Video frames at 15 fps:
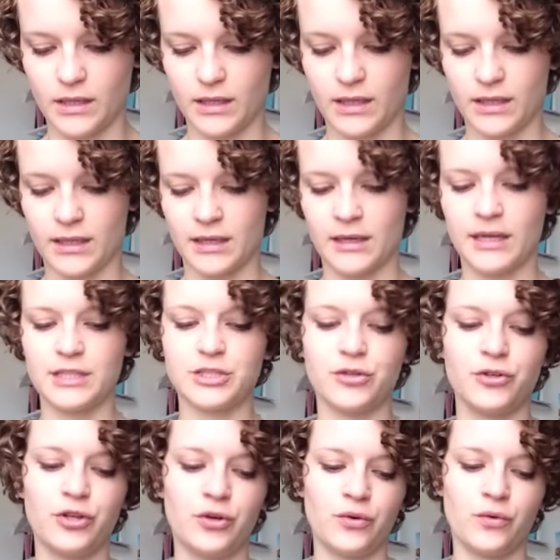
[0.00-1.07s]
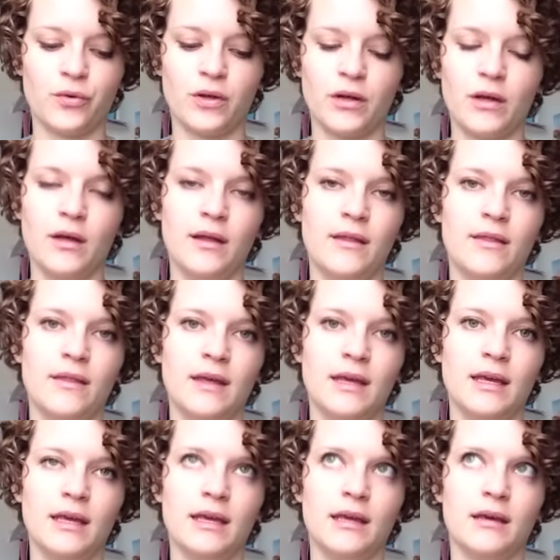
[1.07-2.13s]
and I showed you
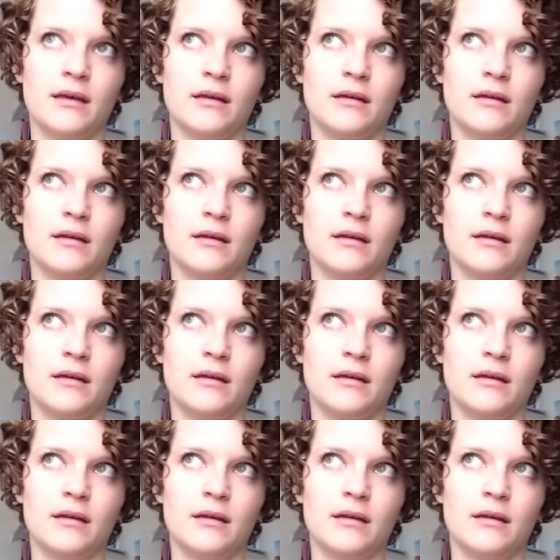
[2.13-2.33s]
the,